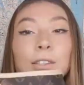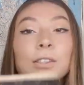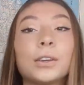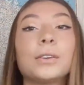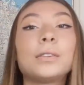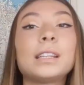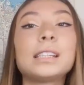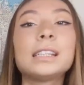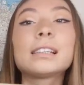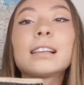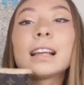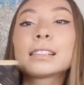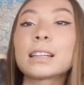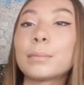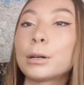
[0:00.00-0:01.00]
So this is the
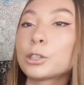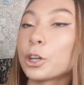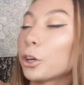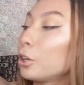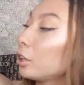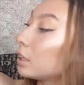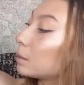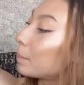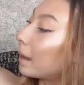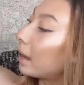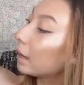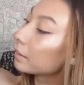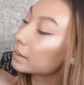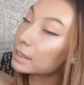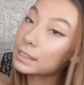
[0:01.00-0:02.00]
last time I'll show you this
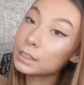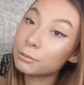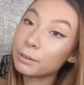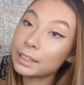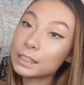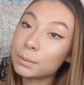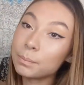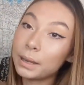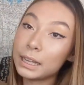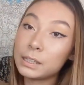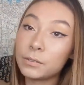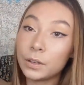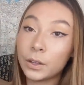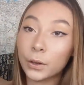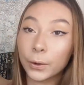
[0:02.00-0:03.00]
bag. This is the rest in
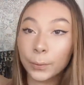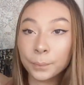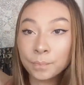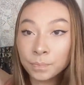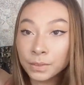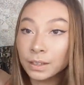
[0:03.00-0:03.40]
peace video.